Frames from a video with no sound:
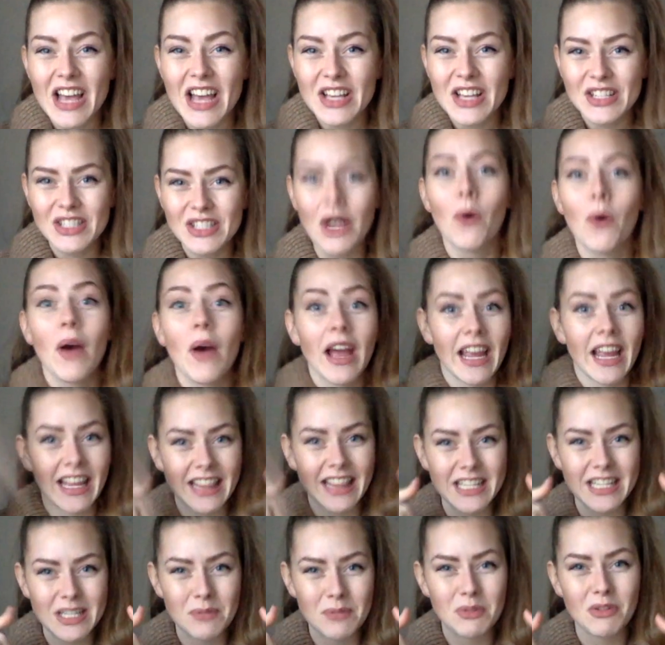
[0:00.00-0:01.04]
So hit
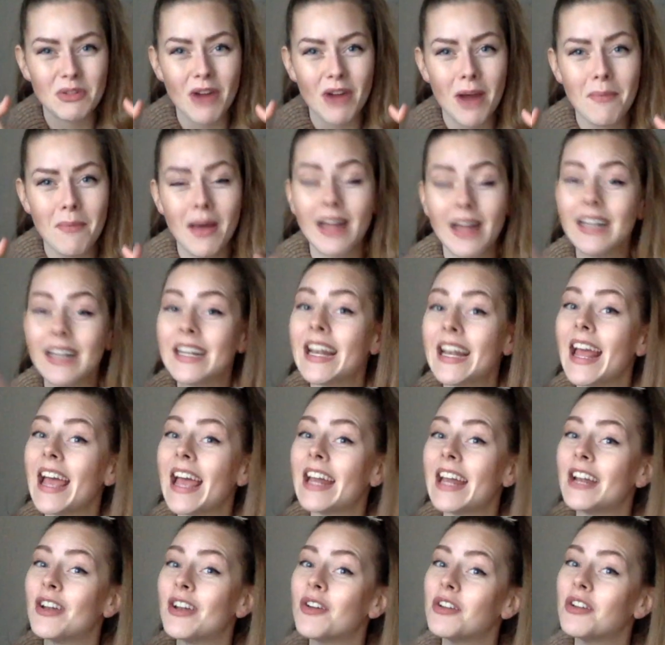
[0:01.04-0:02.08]
the subscribe button
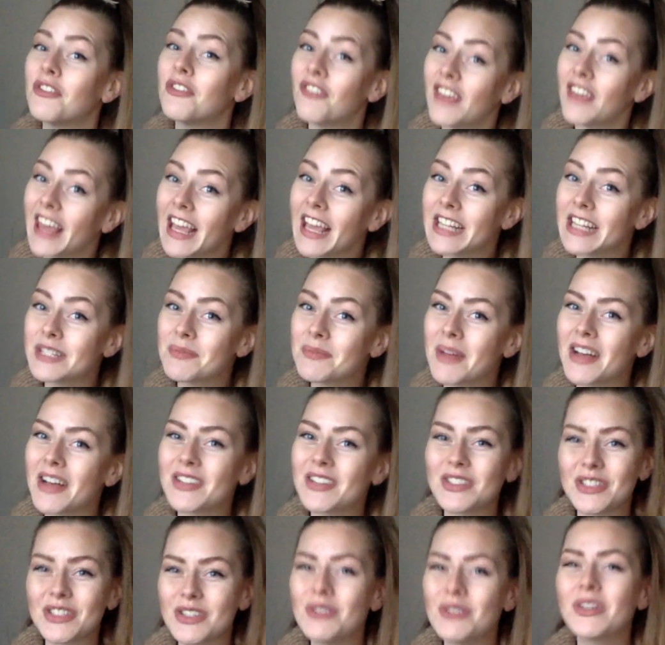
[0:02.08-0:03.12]
and the notification bell
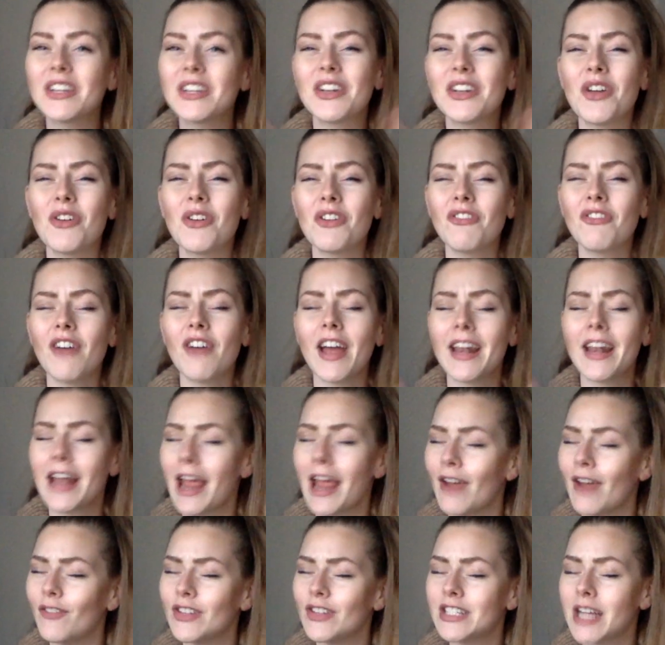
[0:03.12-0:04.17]
so you get notified
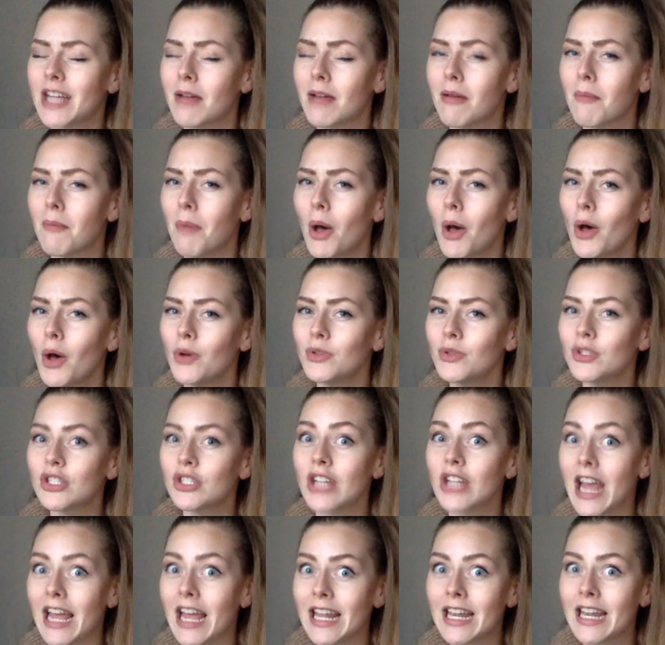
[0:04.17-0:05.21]
every time I post.
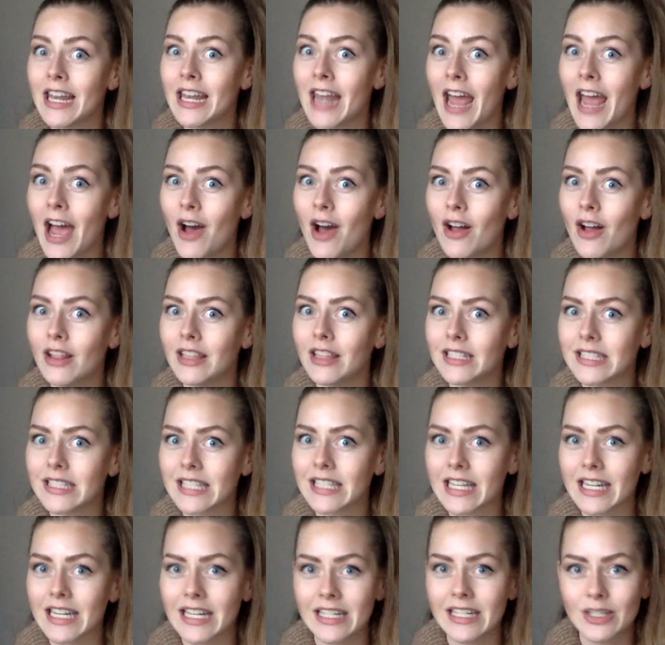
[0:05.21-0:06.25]
And now let's
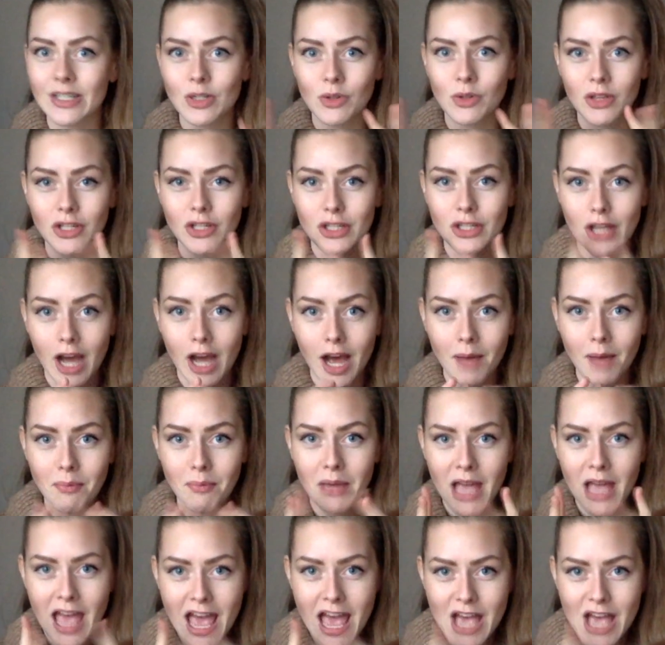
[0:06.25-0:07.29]
get into the
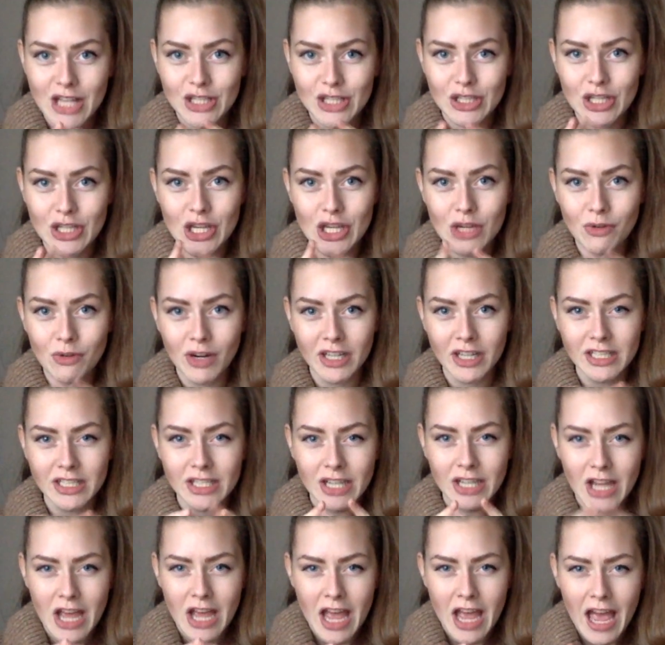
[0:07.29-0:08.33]
top secret
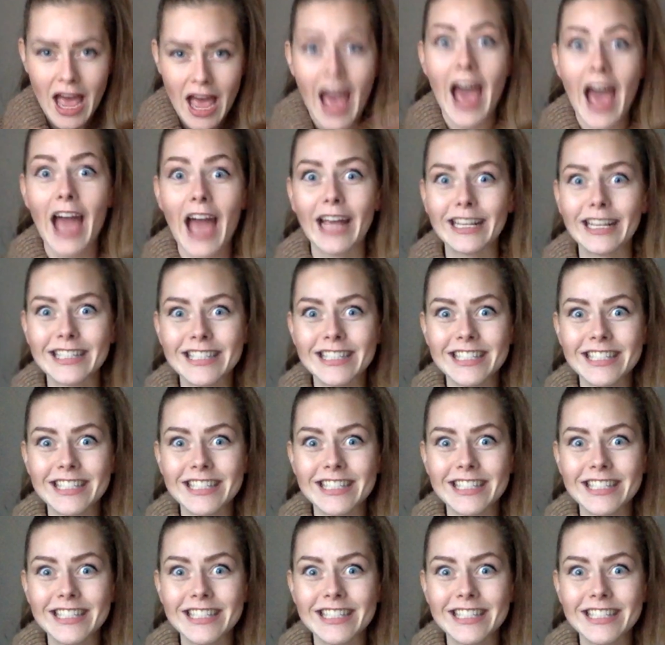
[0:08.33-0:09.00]
hacks.